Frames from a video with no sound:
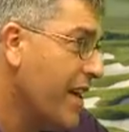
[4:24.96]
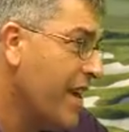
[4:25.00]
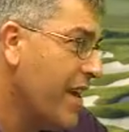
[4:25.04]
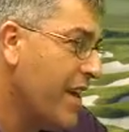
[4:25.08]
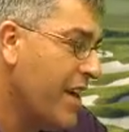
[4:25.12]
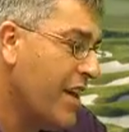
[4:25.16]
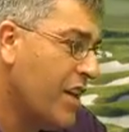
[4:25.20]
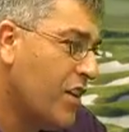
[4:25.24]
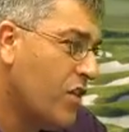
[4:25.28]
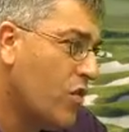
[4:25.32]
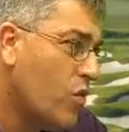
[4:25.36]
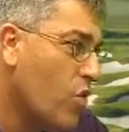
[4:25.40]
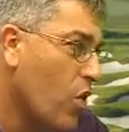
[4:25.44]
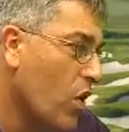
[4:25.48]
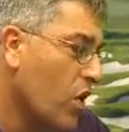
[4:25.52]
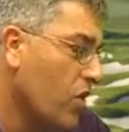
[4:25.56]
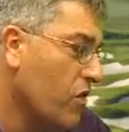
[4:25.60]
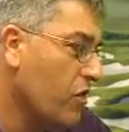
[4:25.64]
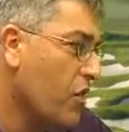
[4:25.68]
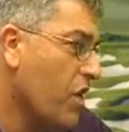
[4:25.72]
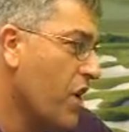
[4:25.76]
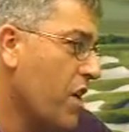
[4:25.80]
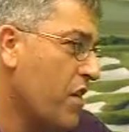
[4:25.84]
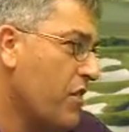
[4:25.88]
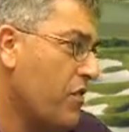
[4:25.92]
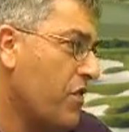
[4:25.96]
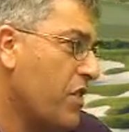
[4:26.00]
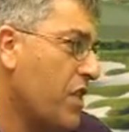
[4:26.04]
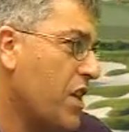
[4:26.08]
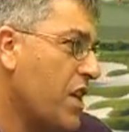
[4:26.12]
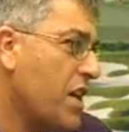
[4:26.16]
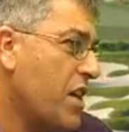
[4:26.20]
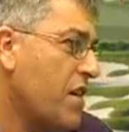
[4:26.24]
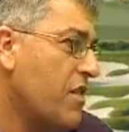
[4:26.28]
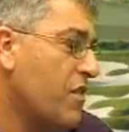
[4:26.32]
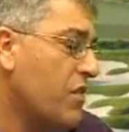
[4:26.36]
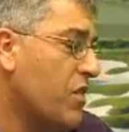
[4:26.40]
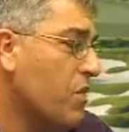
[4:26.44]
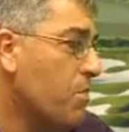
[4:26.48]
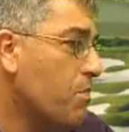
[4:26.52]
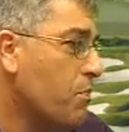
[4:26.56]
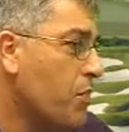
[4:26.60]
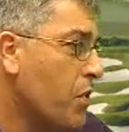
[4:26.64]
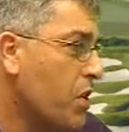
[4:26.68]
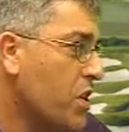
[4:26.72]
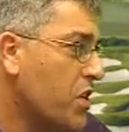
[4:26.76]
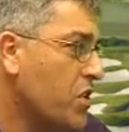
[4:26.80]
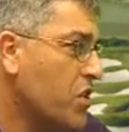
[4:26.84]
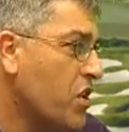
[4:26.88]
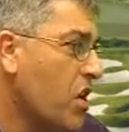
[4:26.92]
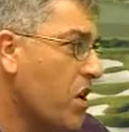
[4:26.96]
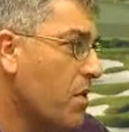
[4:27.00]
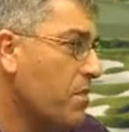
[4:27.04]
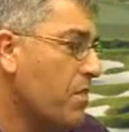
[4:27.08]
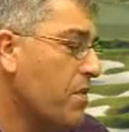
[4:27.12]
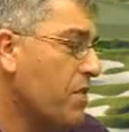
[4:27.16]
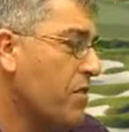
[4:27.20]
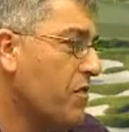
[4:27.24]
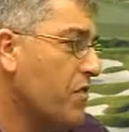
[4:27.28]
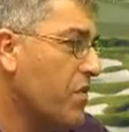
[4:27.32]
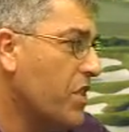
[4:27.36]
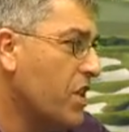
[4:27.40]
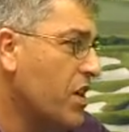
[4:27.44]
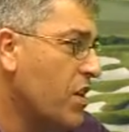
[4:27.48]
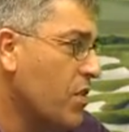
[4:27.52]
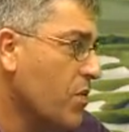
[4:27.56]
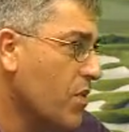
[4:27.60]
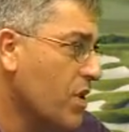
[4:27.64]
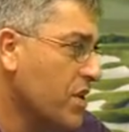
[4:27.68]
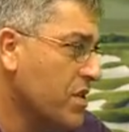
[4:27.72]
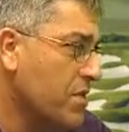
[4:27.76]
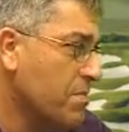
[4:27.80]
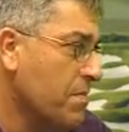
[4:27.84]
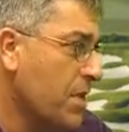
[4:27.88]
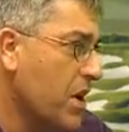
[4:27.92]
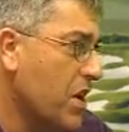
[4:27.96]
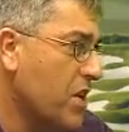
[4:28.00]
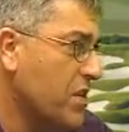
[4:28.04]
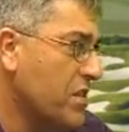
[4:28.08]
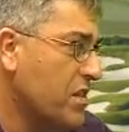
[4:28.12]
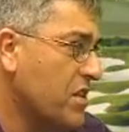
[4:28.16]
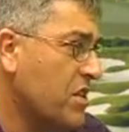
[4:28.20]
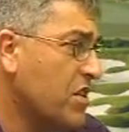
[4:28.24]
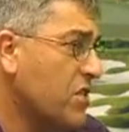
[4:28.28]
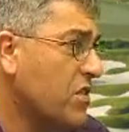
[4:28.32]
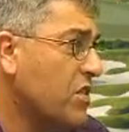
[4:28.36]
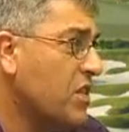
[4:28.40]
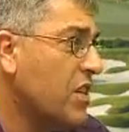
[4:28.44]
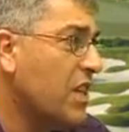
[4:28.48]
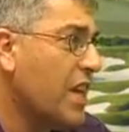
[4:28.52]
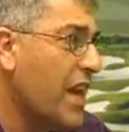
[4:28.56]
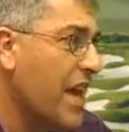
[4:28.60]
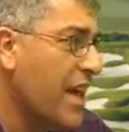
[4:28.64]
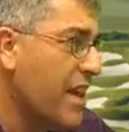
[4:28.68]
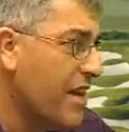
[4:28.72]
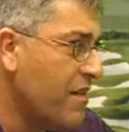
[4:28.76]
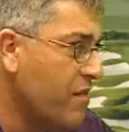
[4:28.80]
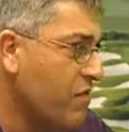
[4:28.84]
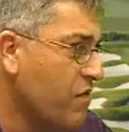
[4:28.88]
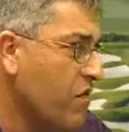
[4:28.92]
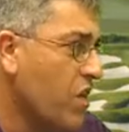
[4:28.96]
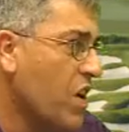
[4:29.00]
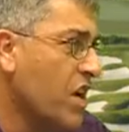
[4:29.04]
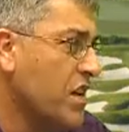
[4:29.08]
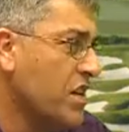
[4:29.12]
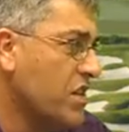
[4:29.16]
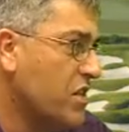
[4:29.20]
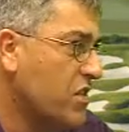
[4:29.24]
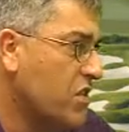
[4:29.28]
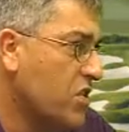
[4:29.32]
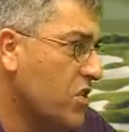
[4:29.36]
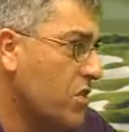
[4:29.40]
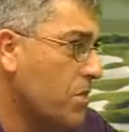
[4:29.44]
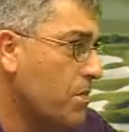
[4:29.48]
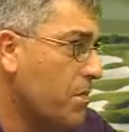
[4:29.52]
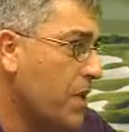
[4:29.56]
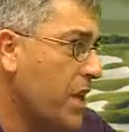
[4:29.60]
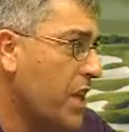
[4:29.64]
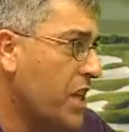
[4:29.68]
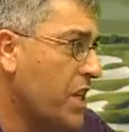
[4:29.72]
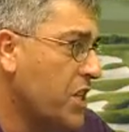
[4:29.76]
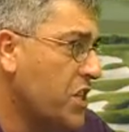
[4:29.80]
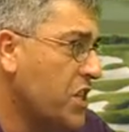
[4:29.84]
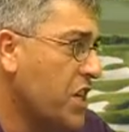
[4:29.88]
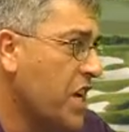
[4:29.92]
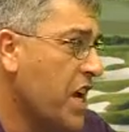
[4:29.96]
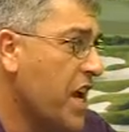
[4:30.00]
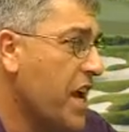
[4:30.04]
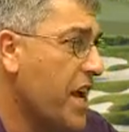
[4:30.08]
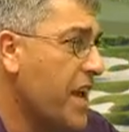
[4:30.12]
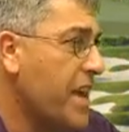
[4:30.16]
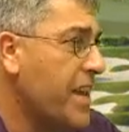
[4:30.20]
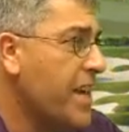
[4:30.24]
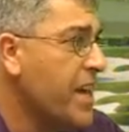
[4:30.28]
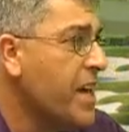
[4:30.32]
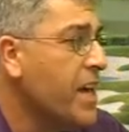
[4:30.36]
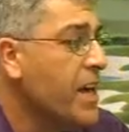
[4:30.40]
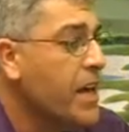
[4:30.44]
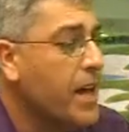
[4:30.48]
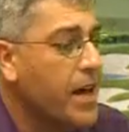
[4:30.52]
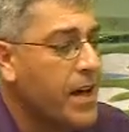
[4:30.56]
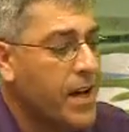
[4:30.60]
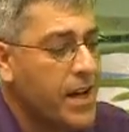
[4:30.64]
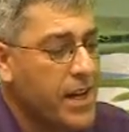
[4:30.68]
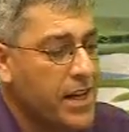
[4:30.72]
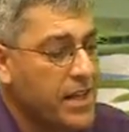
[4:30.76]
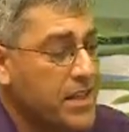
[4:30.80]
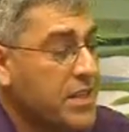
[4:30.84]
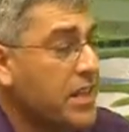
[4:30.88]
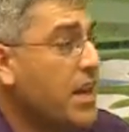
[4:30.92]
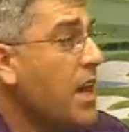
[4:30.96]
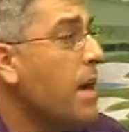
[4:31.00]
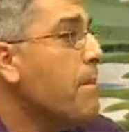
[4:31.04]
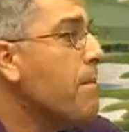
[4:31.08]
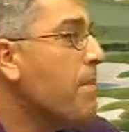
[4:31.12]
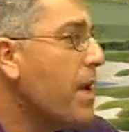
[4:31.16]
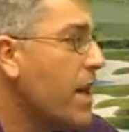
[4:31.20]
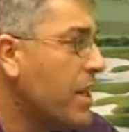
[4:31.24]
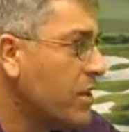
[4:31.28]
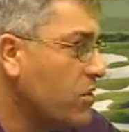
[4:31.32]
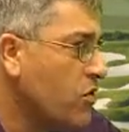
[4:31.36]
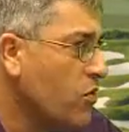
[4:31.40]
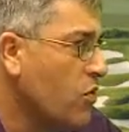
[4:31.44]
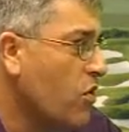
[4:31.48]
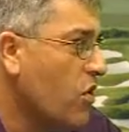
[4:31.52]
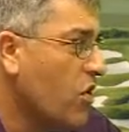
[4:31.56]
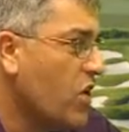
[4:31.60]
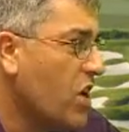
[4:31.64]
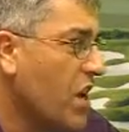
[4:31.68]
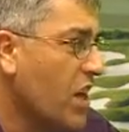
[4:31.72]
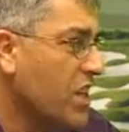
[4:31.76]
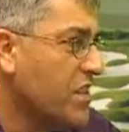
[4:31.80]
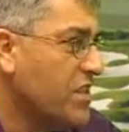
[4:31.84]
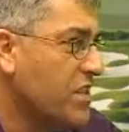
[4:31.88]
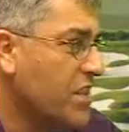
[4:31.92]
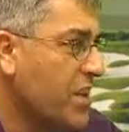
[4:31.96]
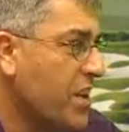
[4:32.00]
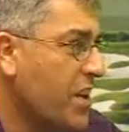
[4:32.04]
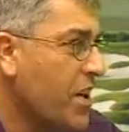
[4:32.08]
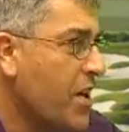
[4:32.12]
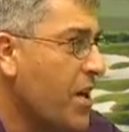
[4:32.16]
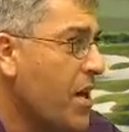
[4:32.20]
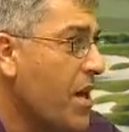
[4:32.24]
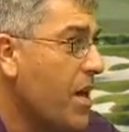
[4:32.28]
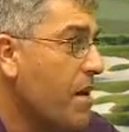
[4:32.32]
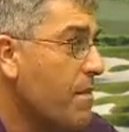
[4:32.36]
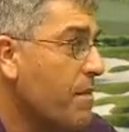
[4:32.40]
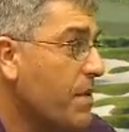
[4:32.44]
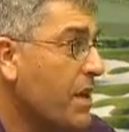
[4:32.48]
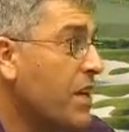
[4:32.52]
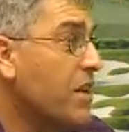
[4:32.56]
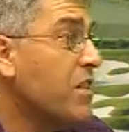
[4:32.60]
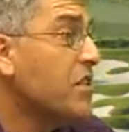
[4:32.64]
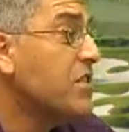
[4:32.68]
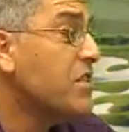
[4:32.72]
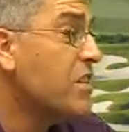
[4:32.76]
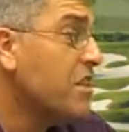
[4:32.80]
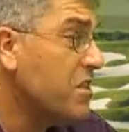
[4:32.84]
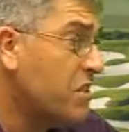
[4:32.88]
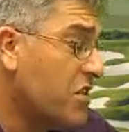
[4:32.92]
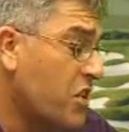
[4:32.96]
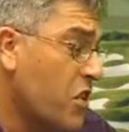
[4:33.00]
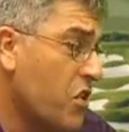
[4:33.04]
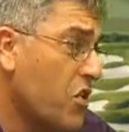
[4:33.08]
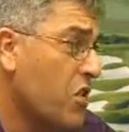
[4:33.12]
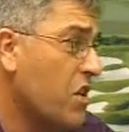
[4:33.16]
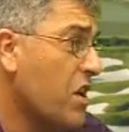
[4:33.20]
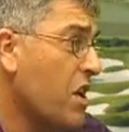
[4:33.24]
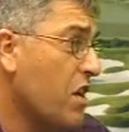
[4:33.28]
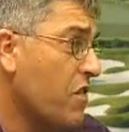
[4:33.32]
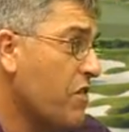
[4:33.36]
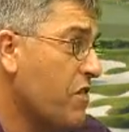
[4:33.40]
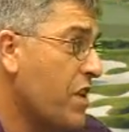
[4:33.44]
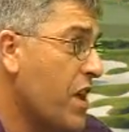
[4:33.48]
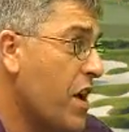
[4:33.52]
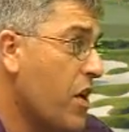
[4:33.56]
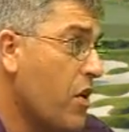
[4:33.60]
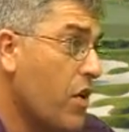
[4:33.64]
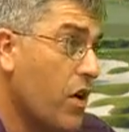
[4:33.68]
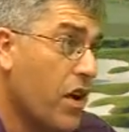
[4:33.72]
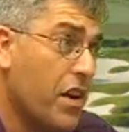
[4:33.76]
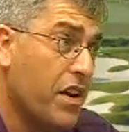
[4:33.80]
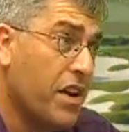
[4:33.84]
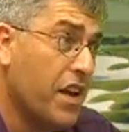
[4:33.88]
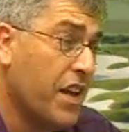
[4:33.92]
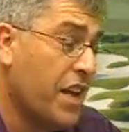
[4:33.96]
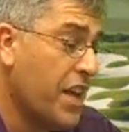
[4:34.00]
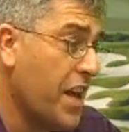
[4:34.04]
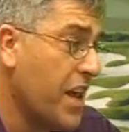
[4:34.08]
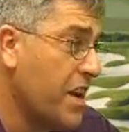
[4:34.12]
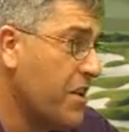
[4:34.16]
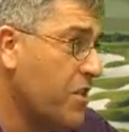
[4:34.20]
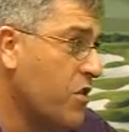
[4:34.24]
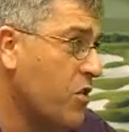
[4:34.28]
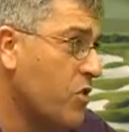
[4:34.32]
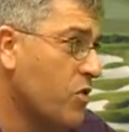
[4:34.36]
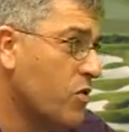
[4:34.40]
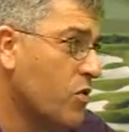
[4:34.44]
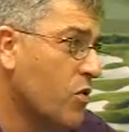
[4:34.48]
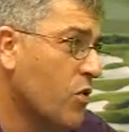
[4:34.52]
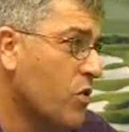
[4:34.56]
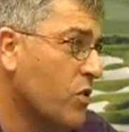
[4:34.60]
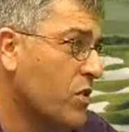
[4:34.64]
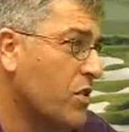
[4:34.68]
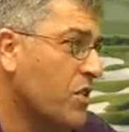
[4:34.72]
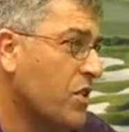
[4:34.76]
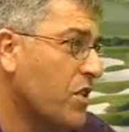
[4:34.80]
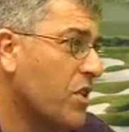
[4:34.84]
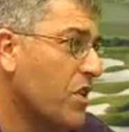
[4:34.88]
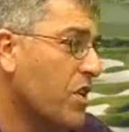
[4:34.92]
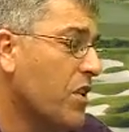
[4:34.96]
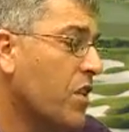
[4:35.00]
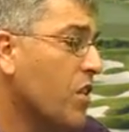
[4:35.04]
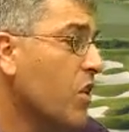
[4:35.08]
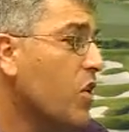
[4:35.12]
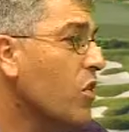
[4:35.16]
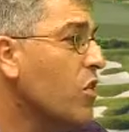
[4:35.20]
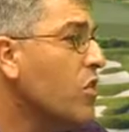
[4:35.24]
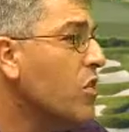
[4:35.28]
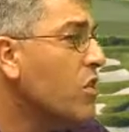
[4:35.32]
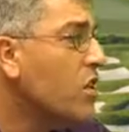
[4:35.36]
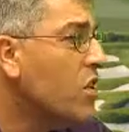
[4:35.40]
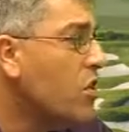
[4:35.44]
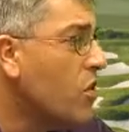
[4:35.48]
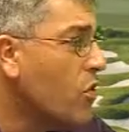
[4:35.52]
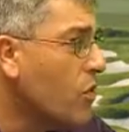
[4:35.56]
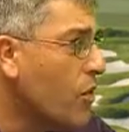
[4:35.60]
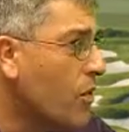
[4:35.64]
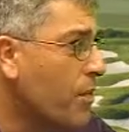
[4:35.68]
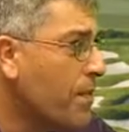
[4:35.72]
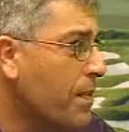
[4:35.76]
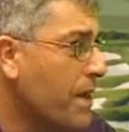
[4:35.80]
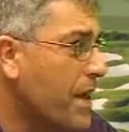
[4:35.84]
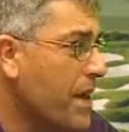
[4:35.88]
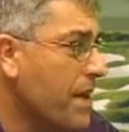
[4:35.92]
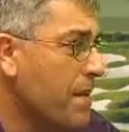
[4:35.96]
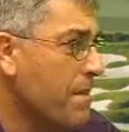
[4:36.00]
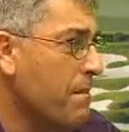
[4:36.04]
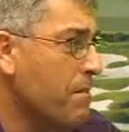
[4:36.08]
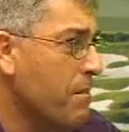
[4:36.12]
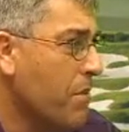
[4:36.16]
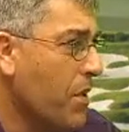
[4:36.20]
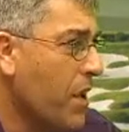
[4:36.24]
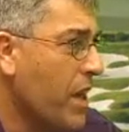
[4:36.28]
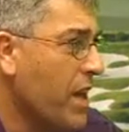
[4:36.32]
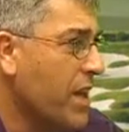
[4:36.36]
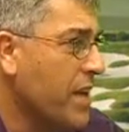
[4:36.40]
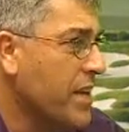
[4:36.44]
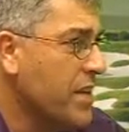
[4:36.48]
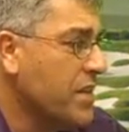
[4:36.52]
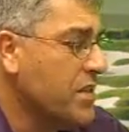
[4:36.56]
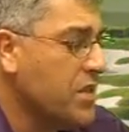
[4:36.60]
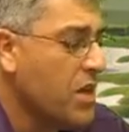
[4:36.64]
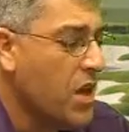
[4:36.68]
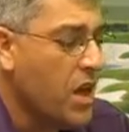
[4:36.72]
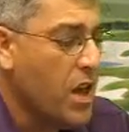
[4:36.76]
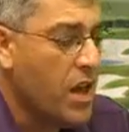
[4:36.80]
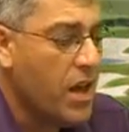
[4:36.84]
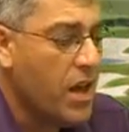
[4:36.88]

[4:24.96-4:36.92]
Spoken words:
he'd qualify for the British Open, for the US Masters, to get invites to the PGA, to get back to Augusta, because he's good enough now. And again, you talk to a lot of the European players,